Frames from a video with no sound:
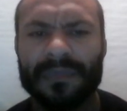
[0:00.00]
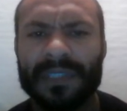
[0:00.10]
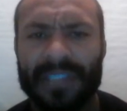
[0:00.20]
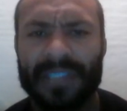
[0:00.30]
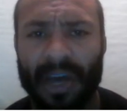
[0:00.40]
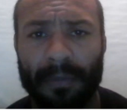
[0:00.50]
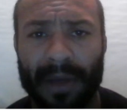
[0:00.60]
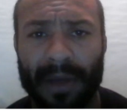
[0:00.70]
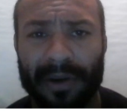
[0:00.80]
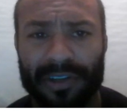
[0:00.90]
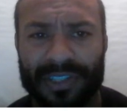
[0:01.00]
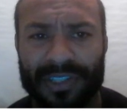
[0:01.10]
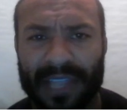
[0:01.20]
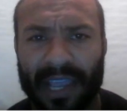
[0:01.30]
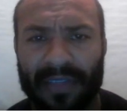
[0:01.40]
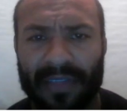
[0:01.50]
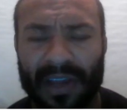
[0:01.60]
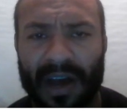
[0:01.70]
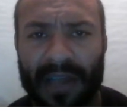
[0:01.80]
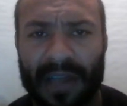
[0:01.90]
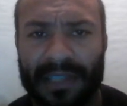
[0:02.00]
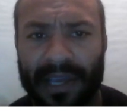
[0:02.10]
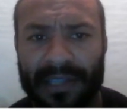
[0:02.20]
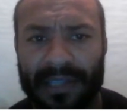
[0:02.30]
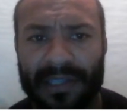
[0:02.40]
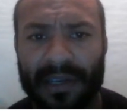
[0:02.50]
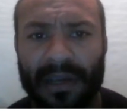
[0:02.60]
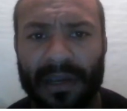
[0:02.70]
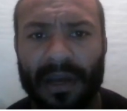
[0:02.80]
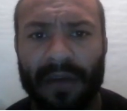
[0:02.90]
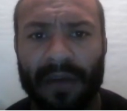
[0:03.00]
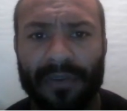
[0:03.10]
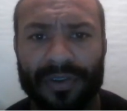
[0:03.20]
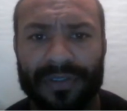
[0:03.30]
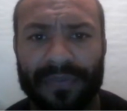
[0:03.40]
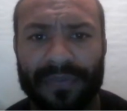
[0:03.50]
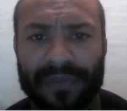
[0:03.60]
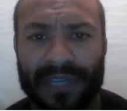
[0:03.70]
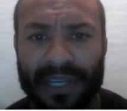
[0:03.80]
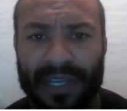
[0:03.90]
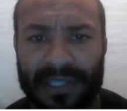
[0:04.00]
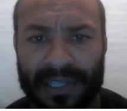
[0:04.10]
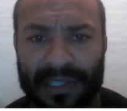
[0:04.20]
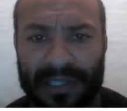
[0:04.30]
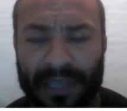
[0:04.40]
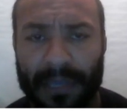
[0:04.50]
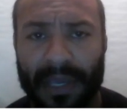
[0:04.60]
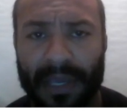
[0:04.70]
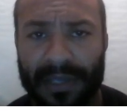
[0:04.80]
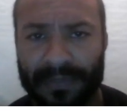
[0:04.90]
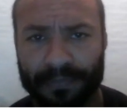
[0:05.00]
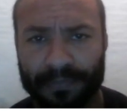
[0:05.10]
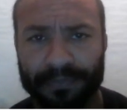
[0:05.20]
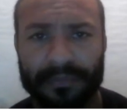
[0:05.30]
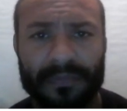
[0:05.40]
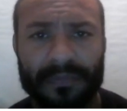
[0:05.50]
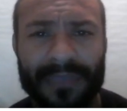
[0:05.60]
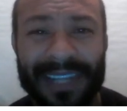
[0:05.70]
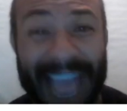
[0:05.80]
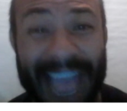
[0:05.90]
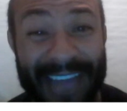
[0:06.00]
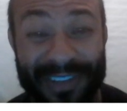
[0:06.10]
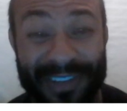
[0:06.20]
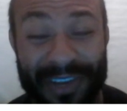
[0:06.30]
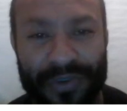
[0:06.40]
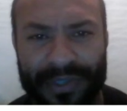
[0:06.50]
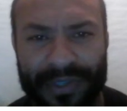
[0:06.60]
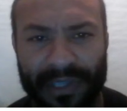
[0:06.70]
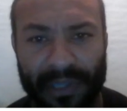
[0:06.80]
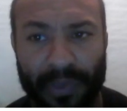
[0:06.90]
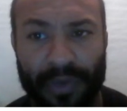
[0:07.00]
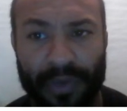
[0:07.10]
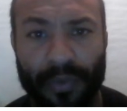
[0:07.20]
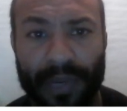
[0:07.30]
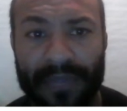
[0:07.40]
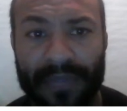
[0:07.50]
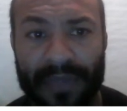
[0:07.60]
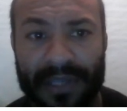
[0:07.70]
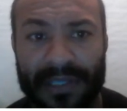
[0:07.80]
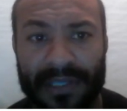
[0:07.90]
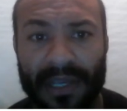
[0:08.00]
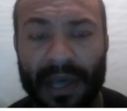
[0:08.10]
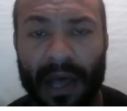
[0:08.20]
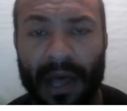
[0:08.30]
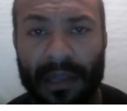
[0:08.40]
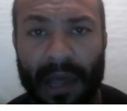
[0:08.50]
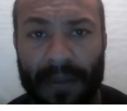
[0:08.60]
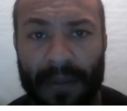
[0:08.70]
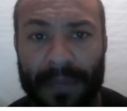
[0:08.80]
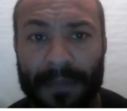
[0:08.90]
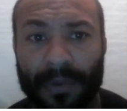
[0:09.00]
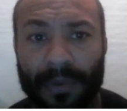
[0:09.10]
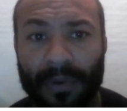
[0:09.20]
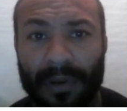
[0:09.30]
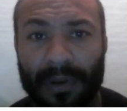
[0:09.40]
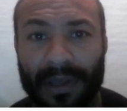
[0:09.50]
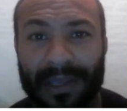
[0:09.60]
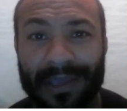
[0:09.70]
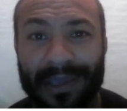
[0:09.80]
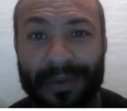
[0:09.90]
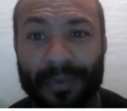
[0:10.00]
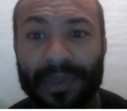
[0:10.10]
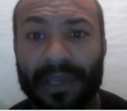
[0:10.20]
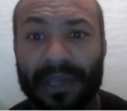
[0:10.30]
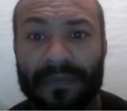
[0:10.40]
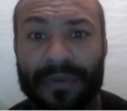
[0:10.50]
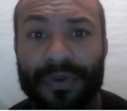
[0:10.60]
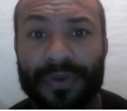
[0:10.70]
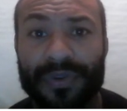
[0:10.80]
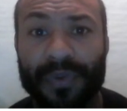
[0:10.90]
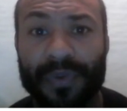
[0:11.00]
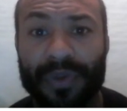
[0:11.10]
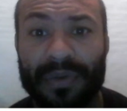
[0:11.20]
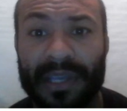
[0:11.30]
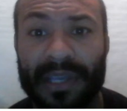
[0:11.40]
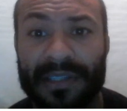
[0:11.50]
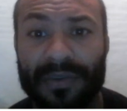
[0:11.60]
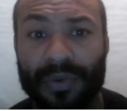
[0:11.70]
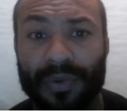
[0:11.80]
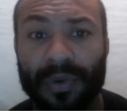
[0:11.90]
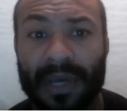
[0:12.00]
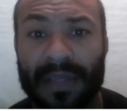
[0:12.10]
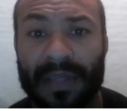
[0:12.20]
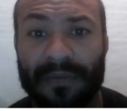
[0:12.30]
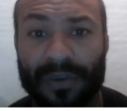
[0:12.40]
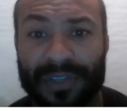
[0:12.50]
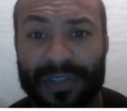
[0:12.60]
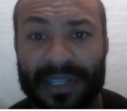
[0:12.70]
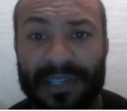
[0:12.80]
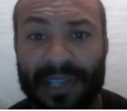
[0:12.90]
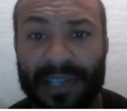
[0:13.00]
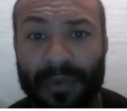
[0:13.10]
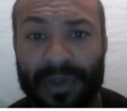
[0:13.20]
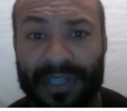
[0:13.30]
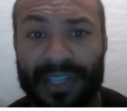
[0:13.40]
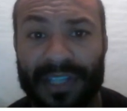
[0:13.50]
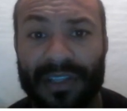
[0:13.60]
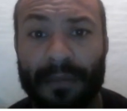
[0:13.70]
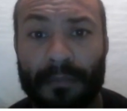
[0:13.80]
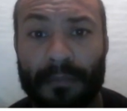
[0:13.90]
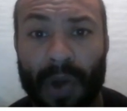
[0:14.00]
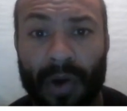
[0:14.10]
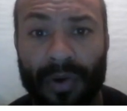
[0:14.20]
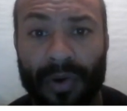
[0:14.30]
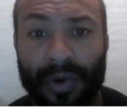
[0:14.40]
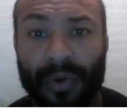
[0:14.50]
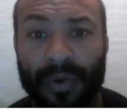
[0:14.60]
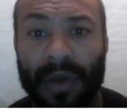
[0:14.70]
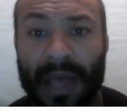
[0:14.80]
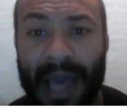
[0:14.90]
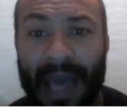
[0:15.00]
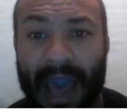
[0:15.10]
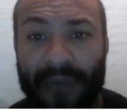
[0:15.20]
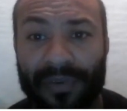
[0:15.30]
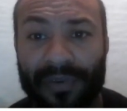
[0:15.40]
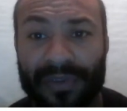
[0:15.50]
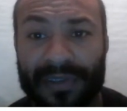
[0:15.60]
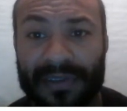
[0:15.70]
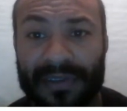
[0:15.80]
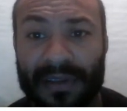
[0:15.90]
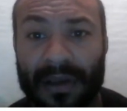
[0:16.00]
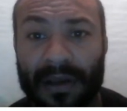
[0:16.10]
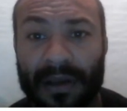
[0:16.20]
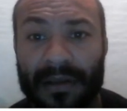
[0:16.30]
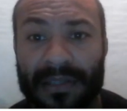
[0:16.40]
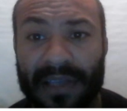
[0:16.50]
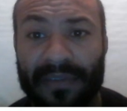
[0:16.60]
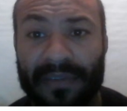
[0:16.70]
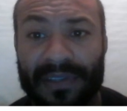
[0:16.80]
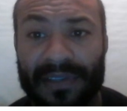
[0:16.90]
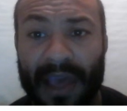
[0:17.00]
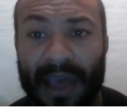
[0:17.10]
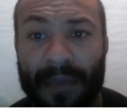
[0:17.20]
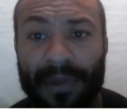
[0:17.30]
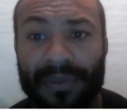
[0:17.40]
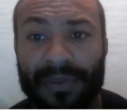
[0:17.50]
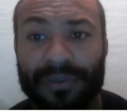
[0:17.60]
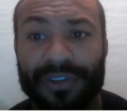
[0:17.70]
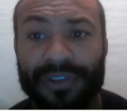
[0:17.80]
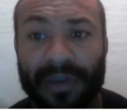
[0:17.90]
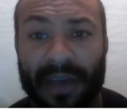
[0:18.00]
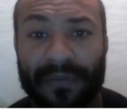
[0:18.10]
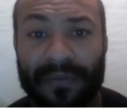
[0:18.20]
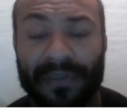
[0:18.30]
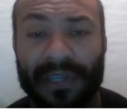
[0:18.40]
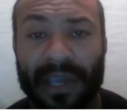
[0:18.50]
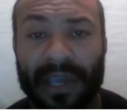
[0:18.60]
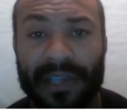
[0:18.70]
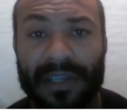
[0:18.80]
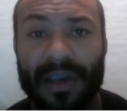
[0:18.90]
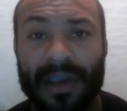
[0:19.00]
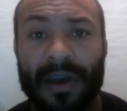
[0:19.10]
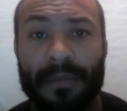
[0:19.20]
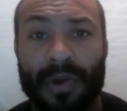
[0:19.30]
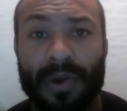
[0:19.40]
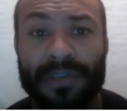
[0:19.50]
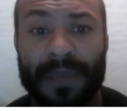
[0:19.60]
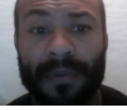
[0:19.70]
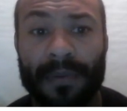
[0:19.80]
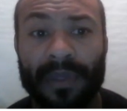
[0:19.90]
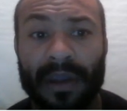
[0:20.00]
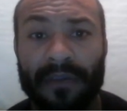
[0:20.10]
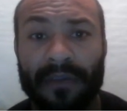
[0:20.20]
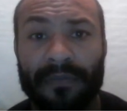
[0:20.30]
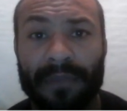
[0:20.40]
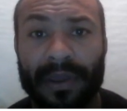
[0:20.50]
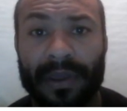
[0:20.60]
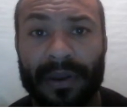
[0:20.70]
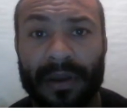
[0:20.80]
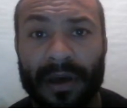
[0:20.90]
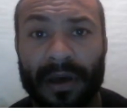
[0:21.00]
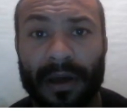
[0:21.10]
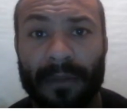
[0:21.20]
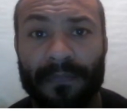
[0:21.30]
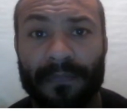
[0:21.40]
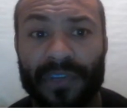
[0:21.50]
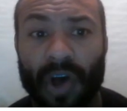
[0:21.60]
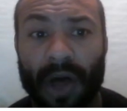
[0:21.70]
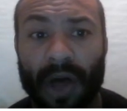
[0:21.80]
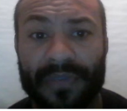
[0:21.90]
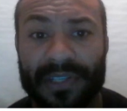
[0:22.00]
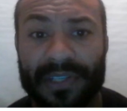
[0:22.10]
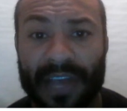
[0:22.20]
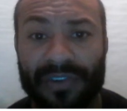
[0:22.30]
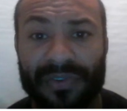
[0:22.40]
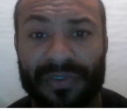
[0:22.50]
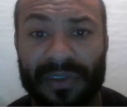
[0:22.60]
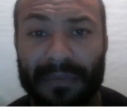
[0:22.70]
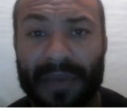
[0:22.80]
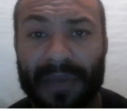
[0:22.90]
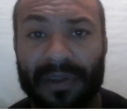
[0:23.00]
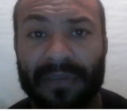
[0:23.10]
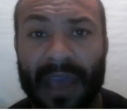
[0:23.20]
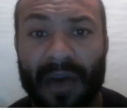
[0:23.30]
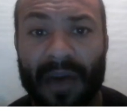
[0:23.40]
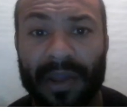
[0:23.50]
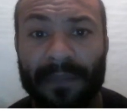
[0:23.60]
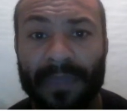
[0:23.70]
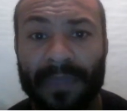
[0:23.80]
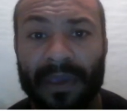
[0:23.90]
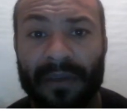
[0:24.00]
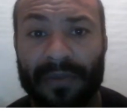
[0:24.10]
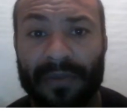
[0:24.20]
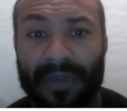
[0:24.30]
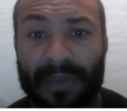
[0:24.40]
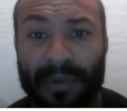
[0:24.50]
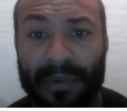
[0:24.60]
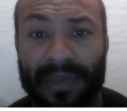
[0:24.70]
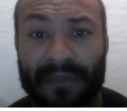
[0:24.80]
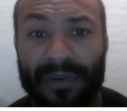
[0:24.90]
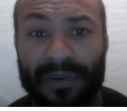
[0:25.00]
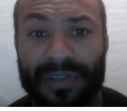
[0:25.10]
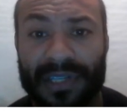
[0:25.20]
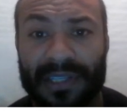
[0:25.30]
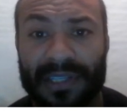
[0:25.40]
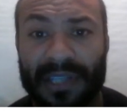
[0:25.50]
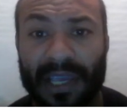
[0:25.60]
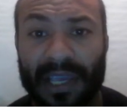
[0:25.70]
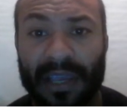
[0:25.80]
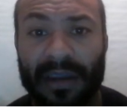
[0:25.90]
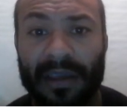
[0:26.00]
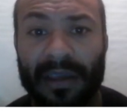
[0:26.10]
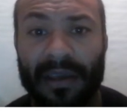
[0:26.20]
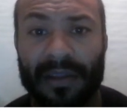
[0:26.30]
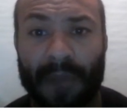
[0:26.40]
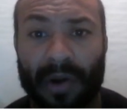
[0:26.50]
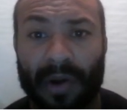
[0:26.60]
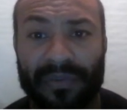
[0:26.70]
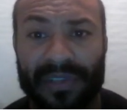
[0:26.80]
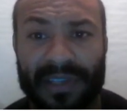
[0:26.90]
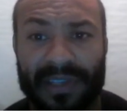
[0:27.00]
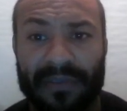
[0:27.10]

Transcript: to help understand the context of verse 15 and 16. Because actually, interestingly, when you read this, a lot of people get really confused when you get to verse 16, where it says, the morrow after this 7th Sabbath, you shall count 50 days. Most people that have been taught the Sadducee method of counting, for them, they read that verse 16, the morrow after the 7th